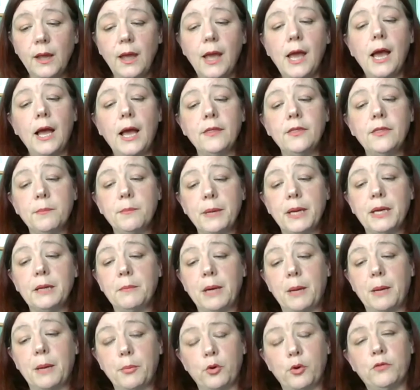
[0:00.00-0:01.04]
And the mind
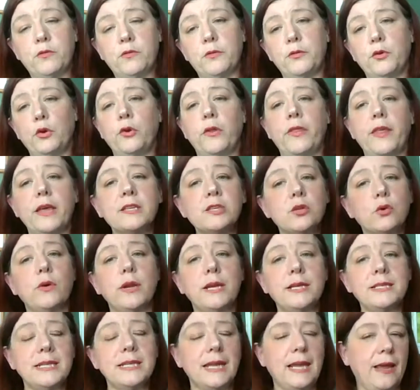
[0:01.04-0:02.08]
map overview, now that's
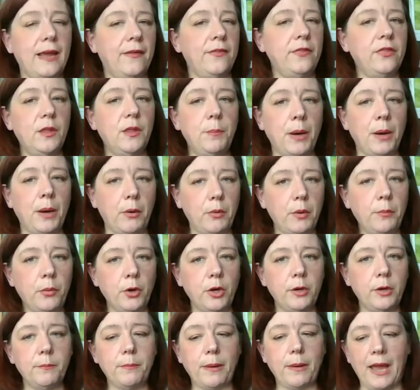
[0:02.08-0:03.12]
already in the
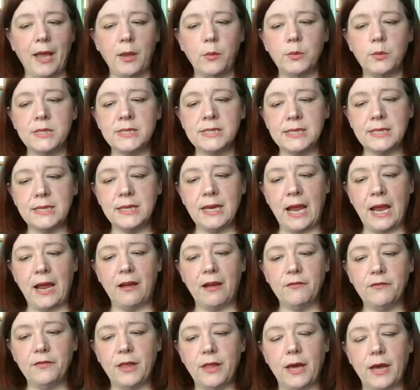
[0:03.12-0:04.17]
PowerPoint, but I would say
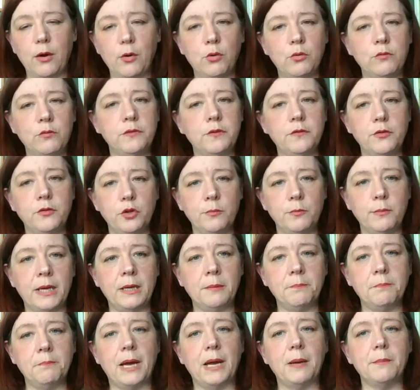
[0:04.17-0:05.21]
have that overview
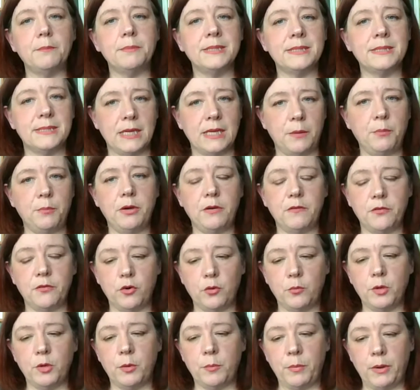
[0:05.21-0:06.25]
mind map separate
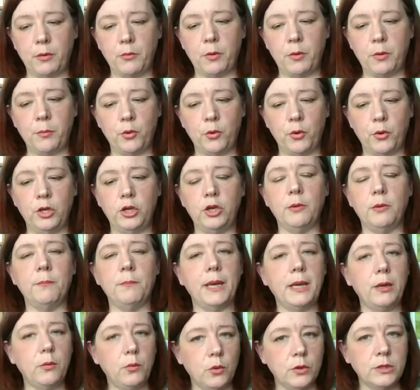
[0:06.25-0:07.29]
from your PowerPoint. You
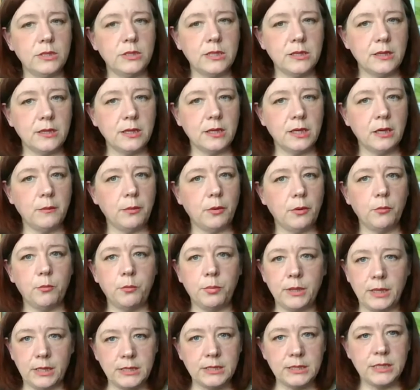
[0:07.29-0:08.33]
might want to think about
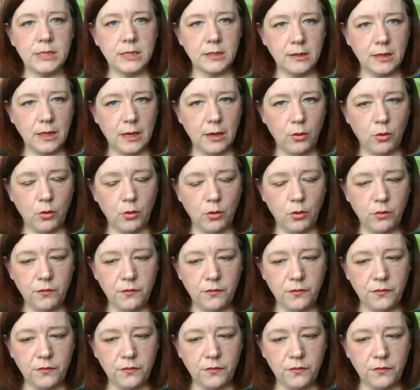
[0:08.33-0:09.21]
printing that off.